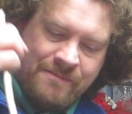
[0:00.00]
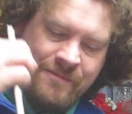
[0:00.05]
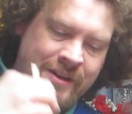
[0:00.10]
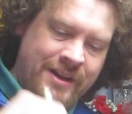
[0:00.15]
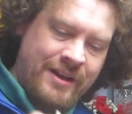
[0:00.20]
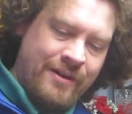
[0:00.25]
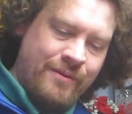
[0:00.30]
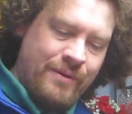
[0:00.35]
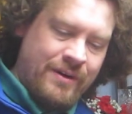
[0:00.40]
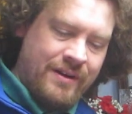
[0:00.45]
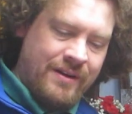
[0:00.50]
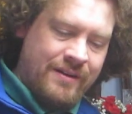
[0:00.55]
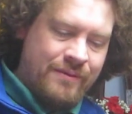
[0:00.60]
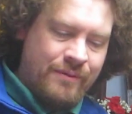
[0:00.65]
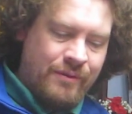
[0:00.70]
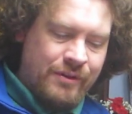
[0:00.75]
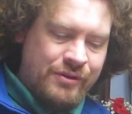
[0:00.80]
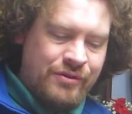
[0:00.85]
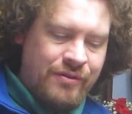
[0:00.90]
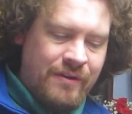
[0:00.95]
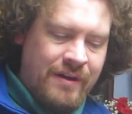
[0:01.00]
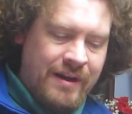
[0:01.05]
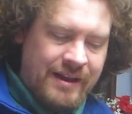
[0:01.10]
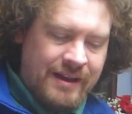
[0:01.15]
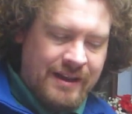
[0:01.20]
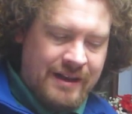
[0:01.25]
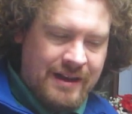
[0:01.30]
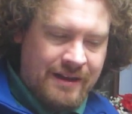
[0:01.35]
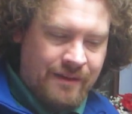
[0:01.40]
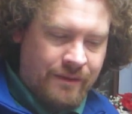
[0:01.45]
video where we're trying
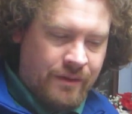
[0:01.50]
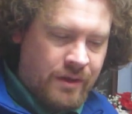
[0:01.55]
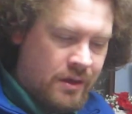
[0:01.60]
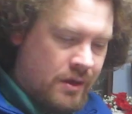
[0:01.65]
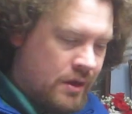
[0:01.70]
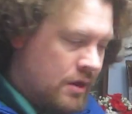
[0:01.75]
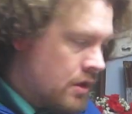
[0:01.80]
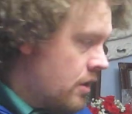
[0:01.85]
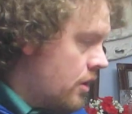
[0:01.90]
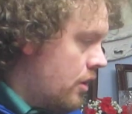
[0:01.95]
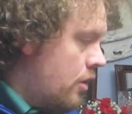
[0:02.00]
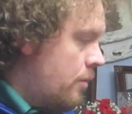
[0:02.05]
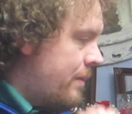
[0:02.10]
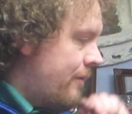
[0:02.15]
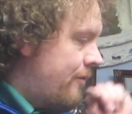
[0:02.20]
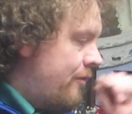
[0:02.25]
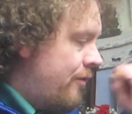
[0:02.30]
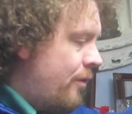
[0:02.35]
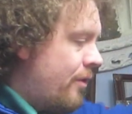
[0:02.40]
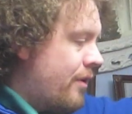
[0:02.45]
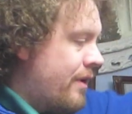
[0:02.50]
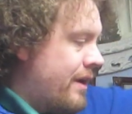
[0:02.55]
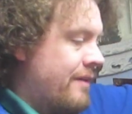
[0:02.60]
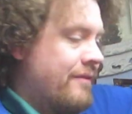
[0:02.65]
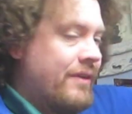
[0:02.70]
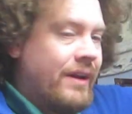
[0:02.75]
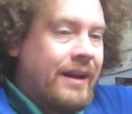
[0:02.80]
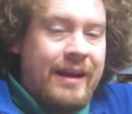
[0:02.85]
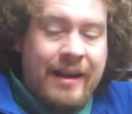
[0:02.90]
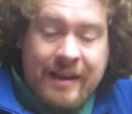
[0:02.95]
it out. Oh, before I
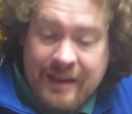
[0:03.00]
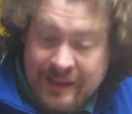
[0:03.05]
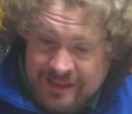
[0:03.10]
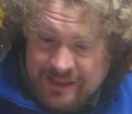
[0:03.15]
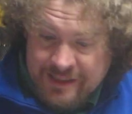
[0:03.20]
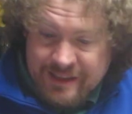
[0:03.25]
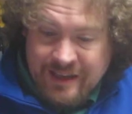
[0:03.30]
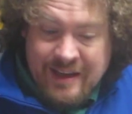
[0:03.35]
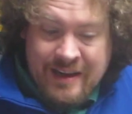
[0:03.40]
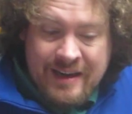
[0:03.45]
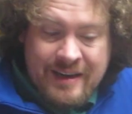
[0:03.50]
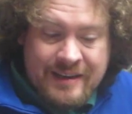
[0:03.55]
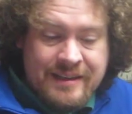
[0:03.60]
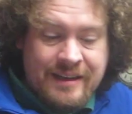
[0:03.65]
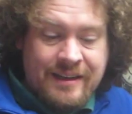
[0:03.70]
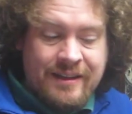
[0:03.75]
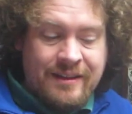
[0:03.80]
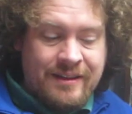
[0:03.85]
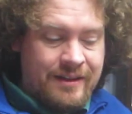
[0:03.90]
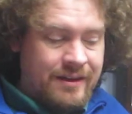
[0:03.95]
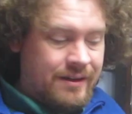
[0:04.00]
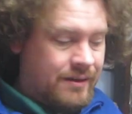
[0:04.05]
even get into the cocktail,